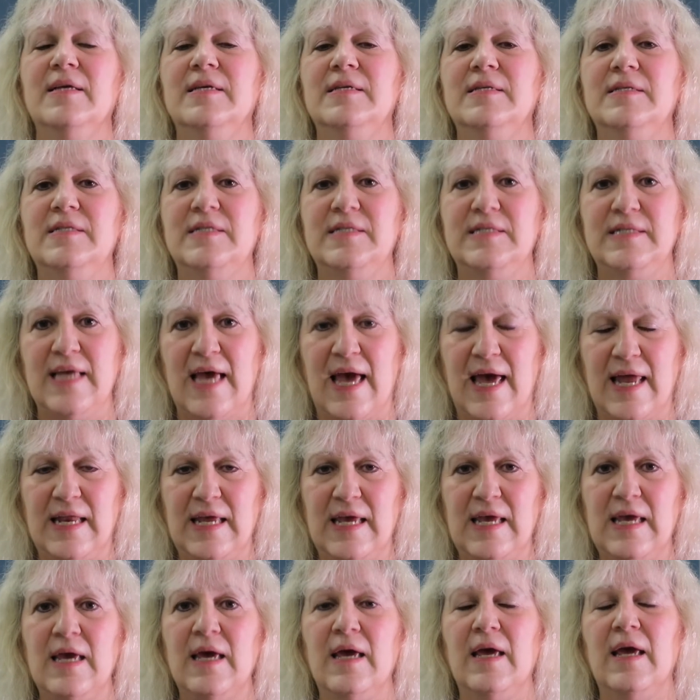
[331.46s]

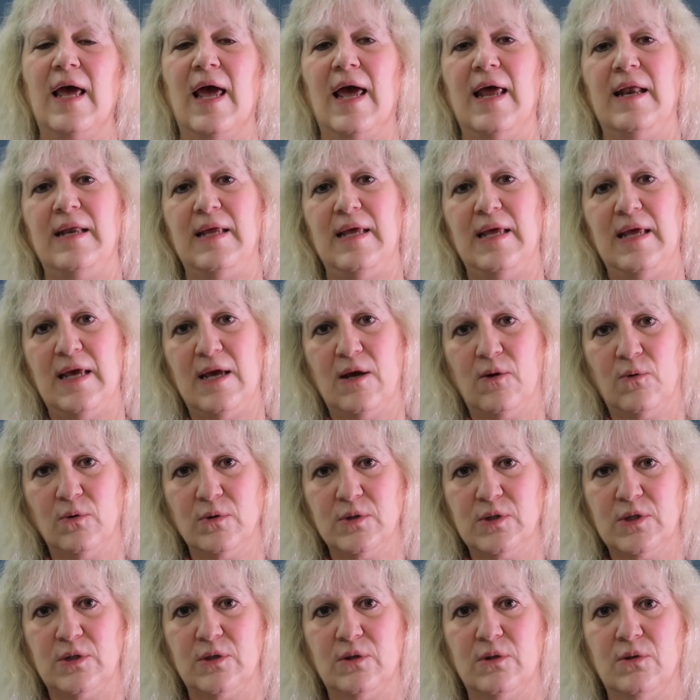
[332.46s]
steady and equal
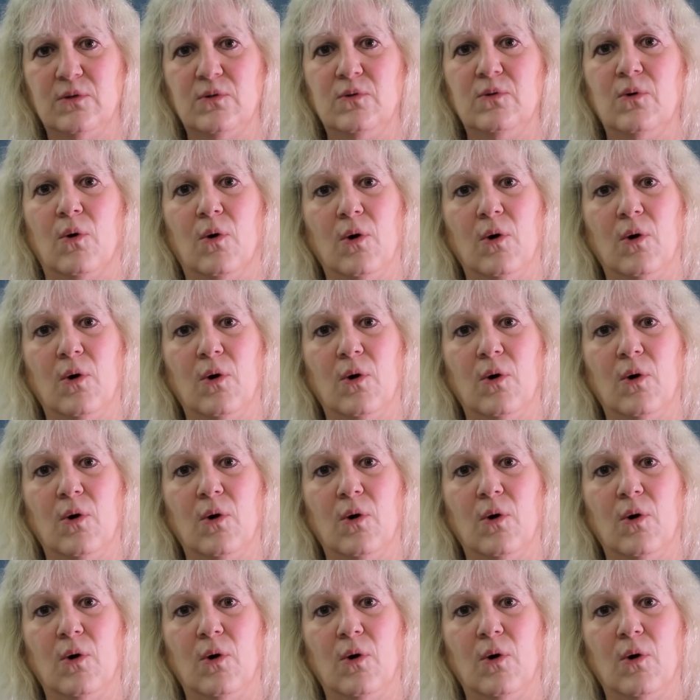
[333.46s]
to,